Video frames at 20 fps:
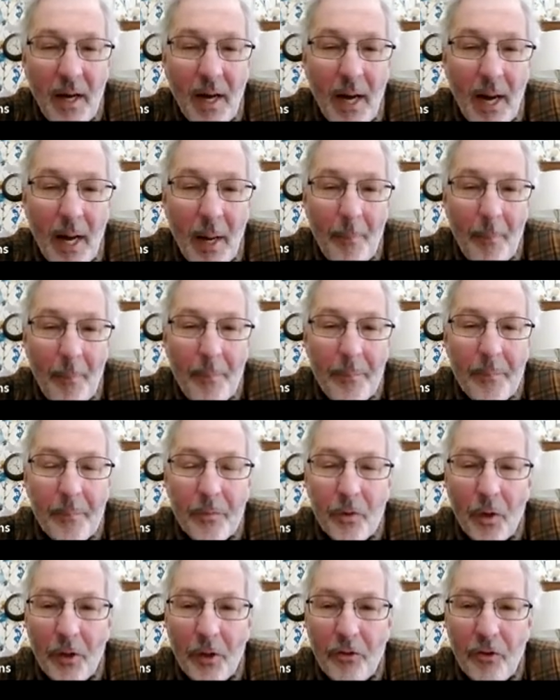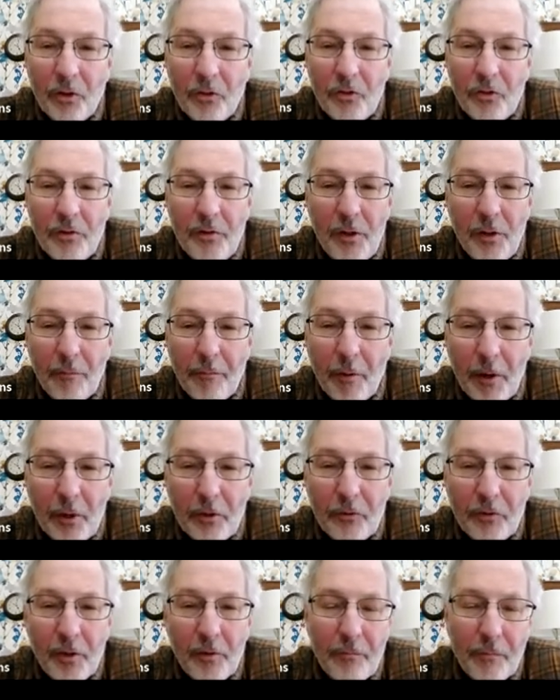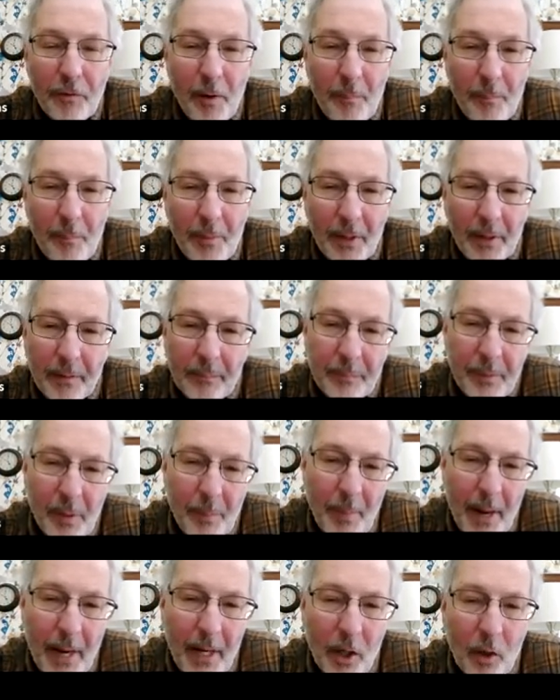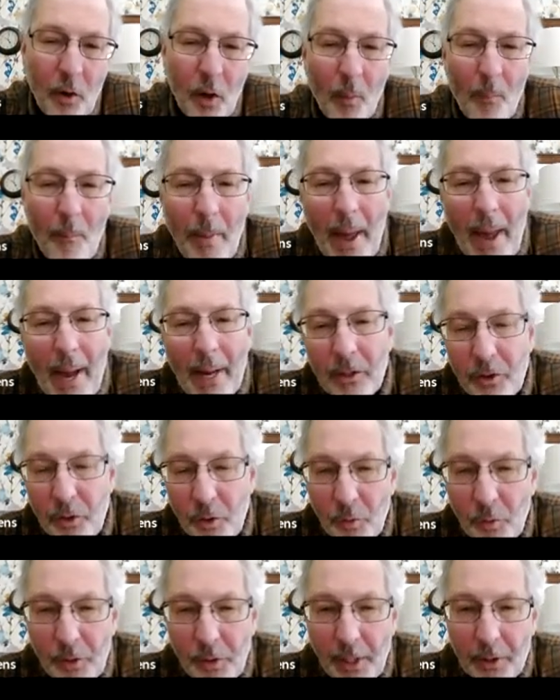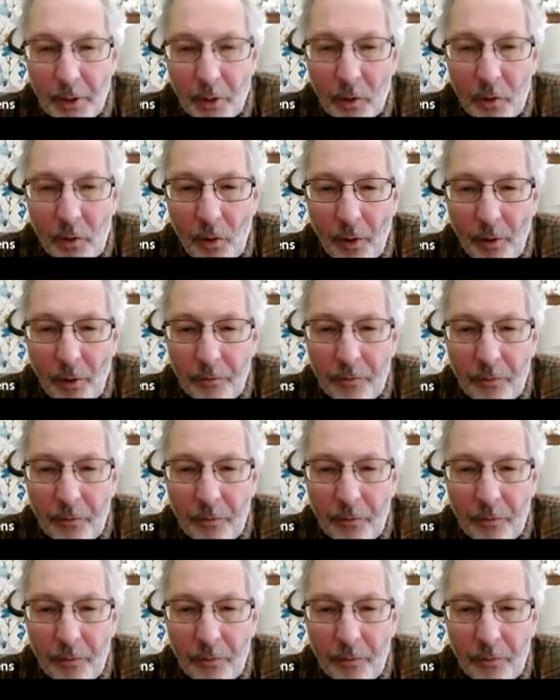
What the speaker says: So it just diverts it from the main coil back to the other coil.